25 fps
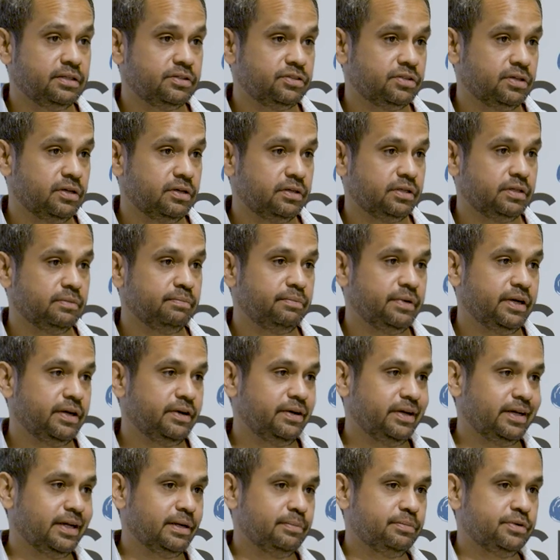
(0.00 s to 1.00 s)
So
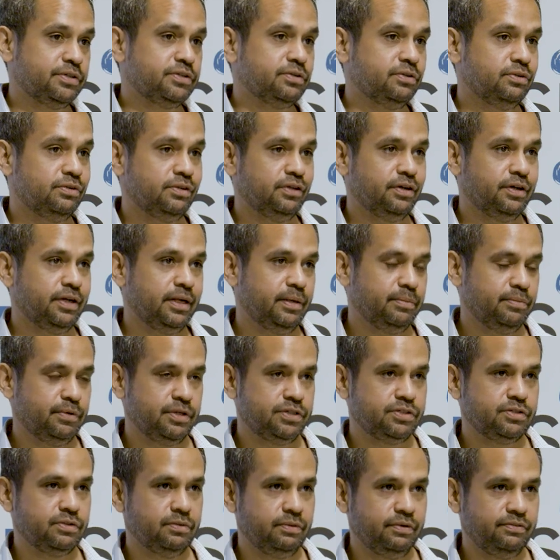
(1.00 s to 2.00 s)
comparing Aboriginal and non
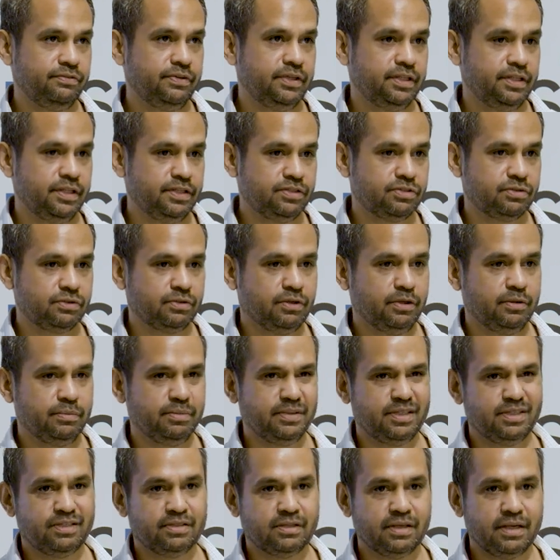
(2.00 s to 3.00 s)
Aboriginal within this
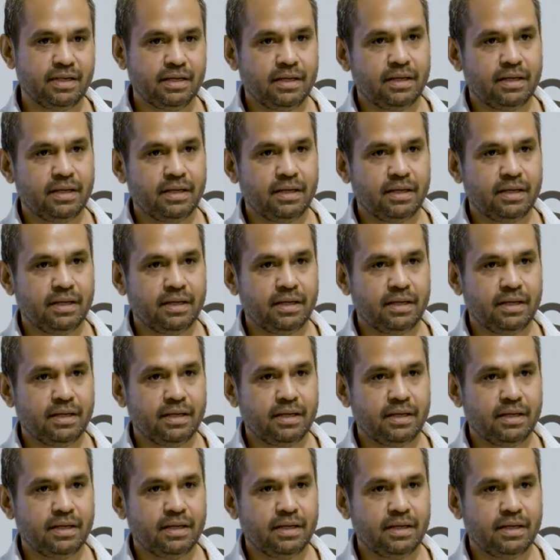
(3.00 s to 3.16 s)
group is